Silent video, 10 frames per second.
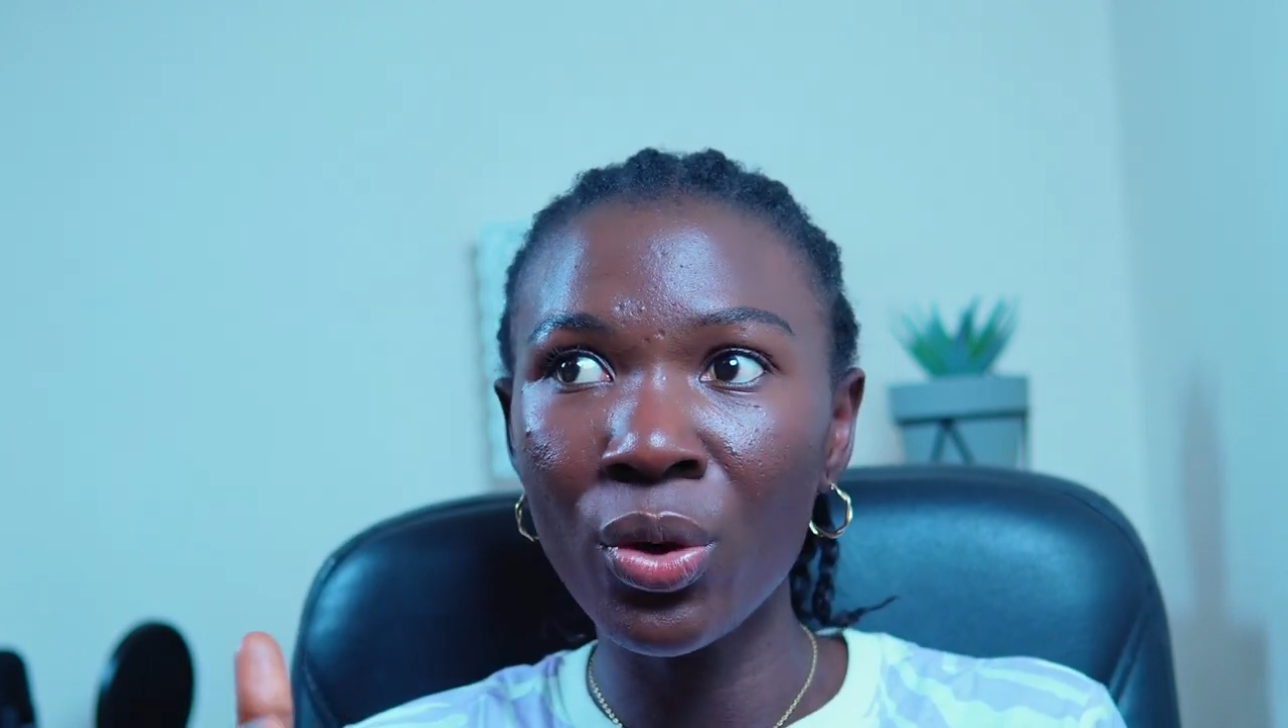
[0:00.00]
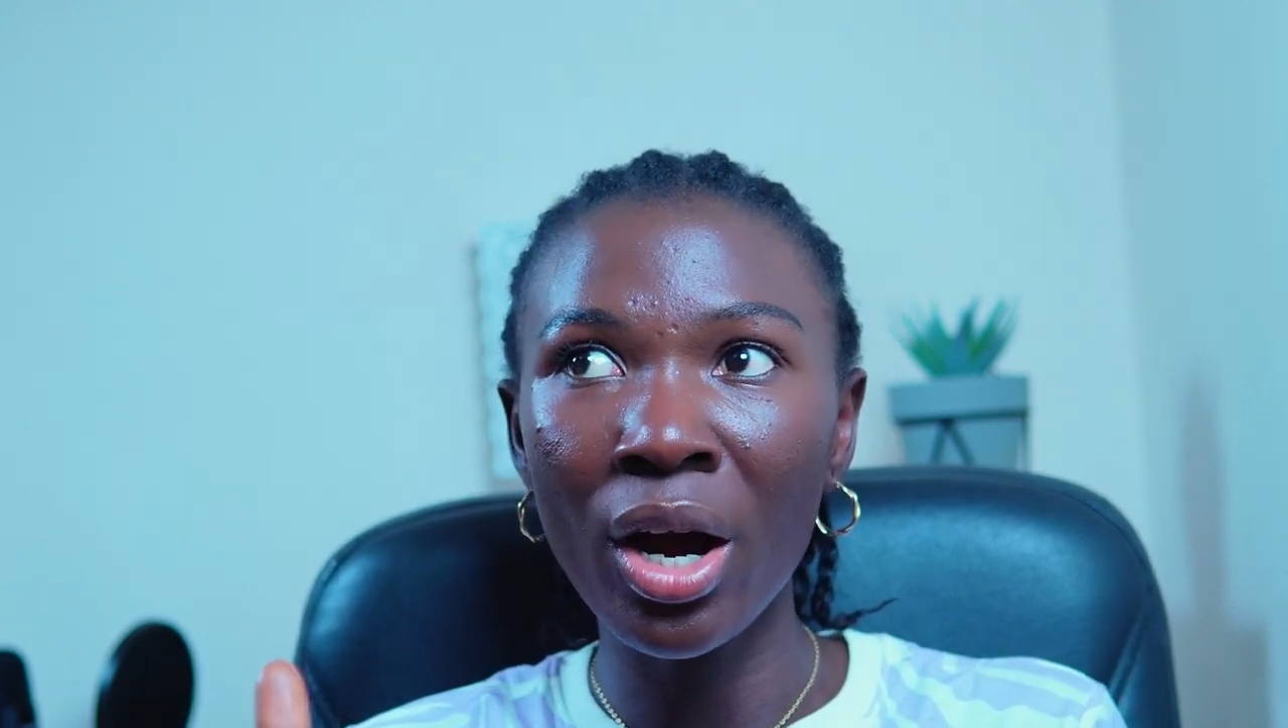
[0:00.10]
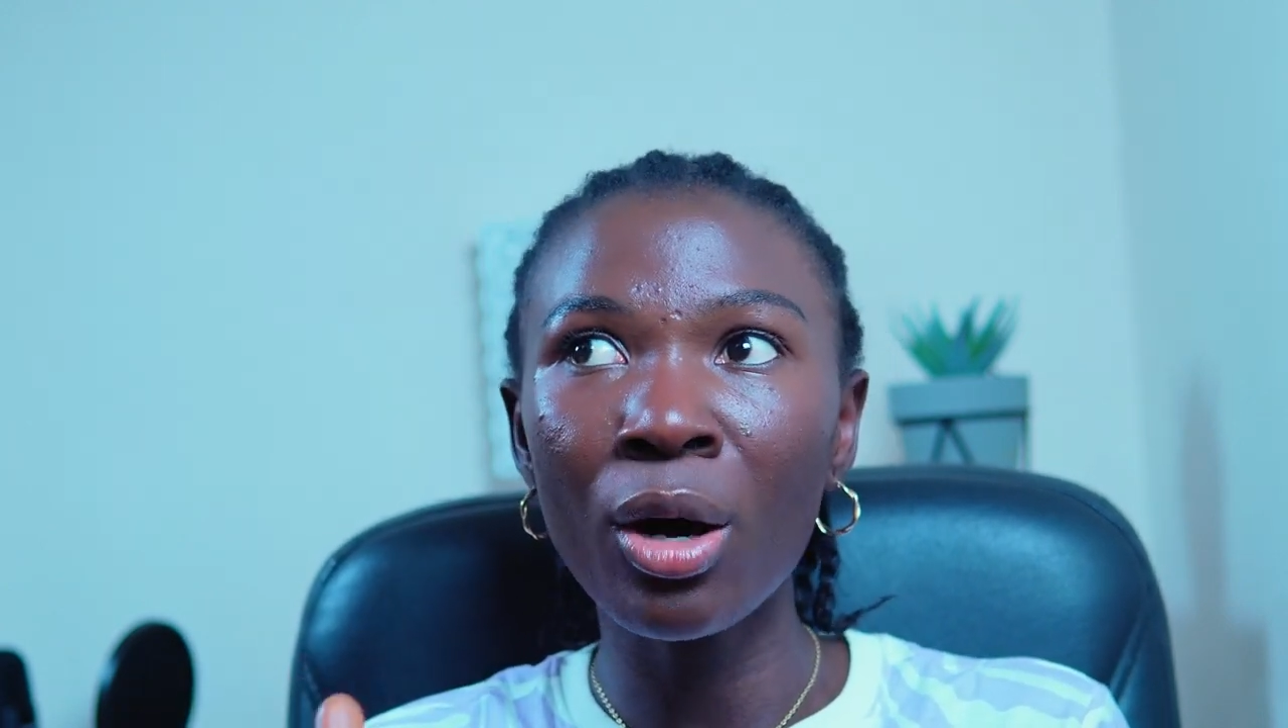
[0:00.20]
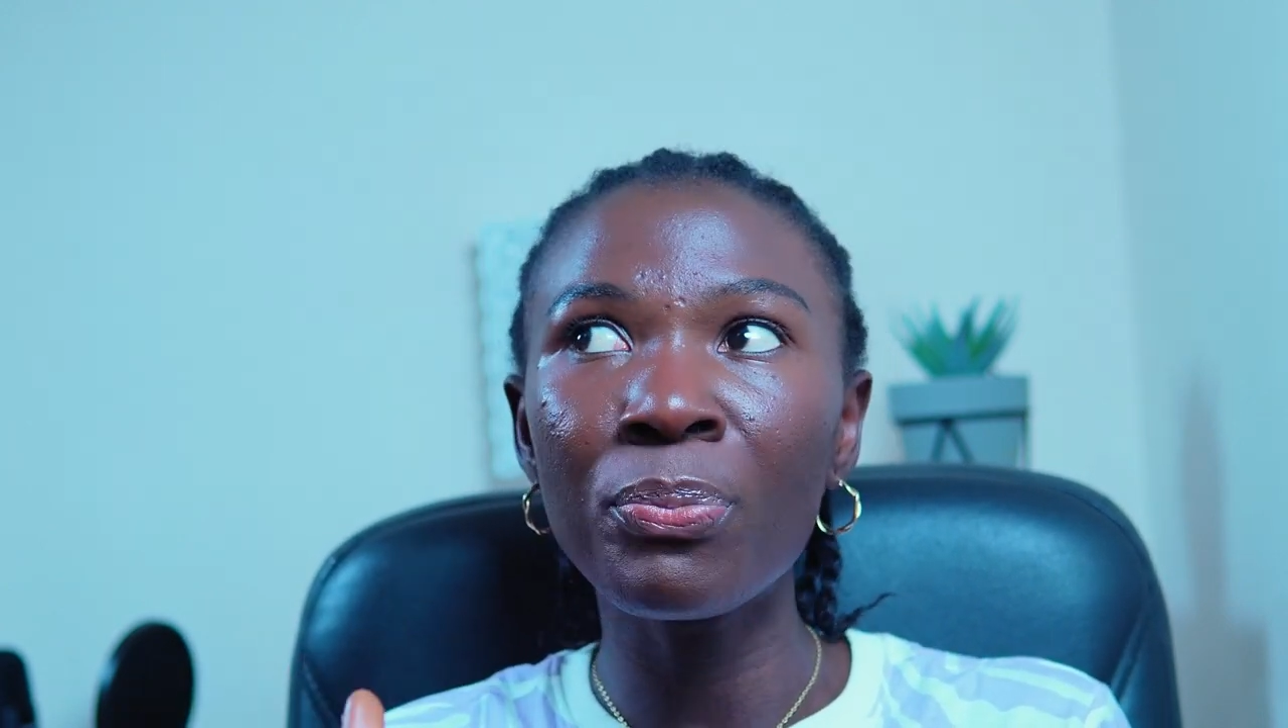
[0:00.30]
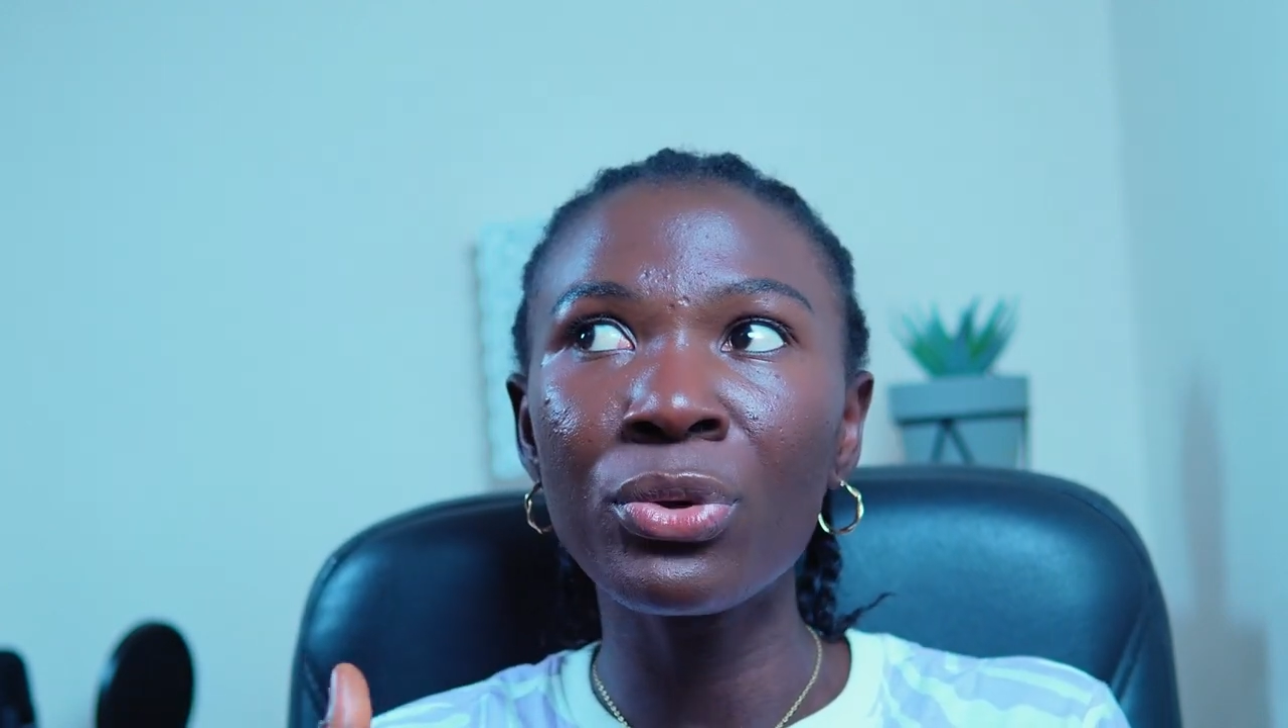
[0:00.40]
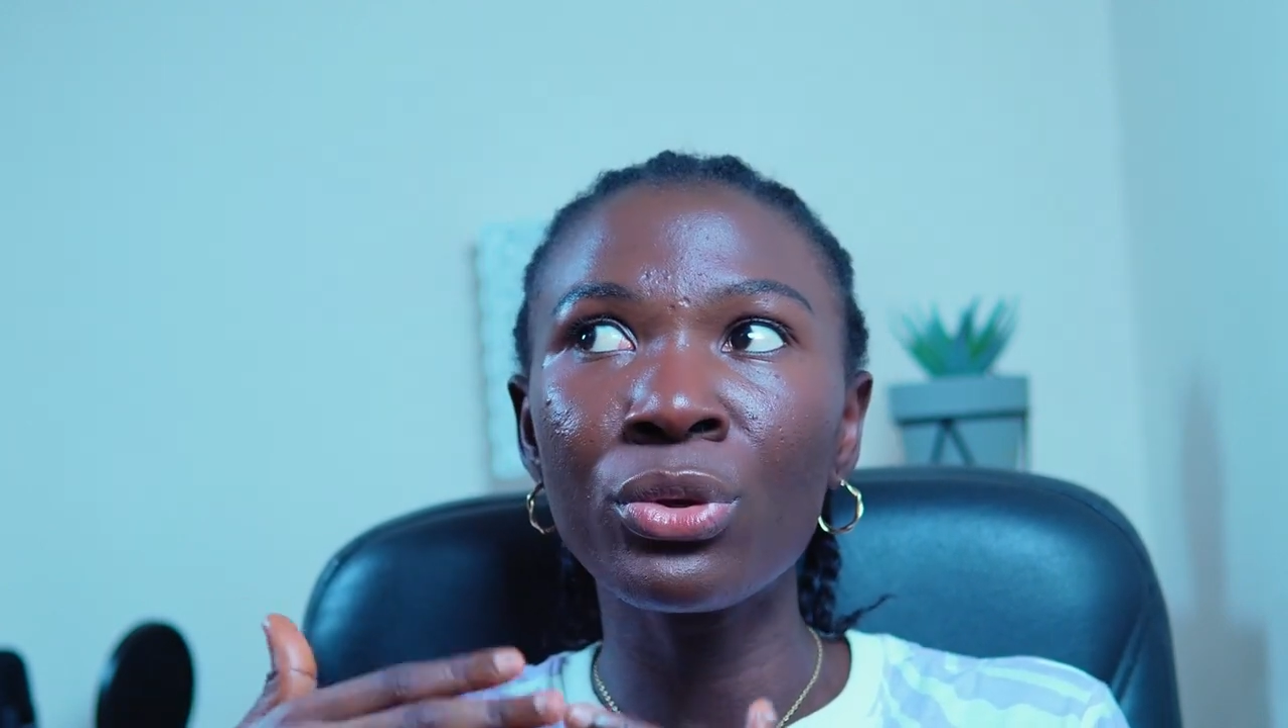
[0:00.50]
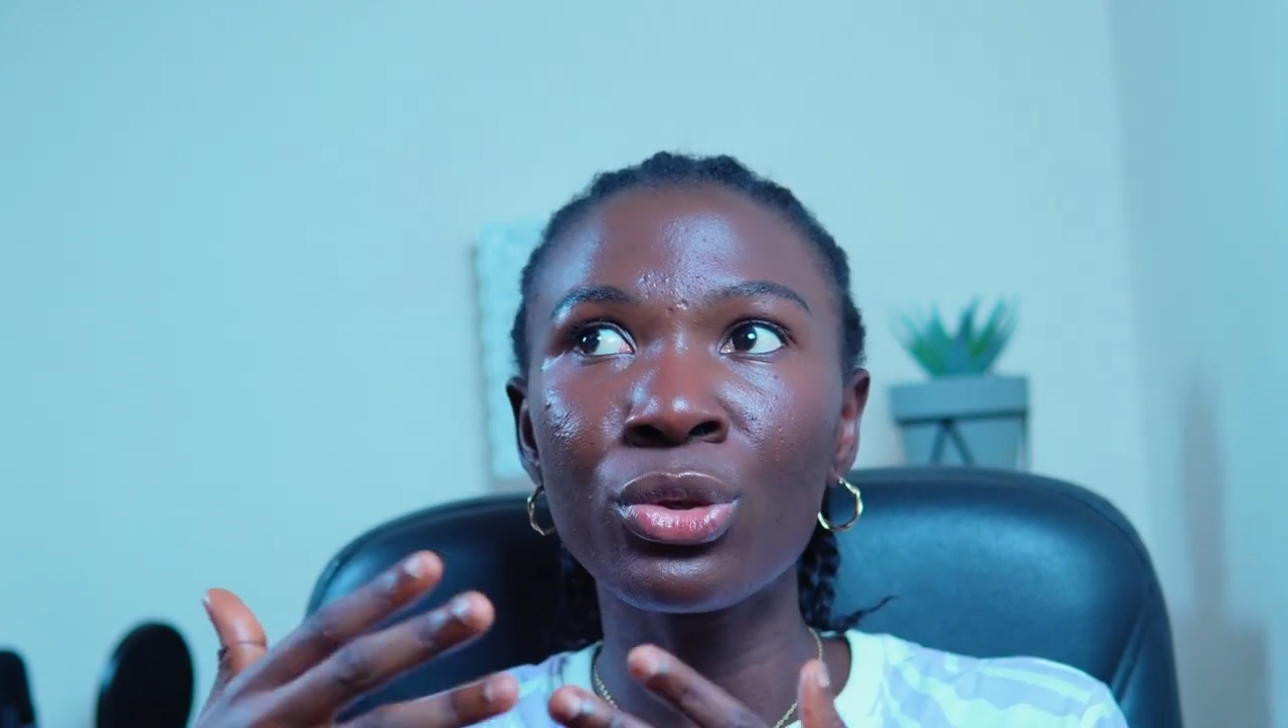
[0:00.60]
will help you,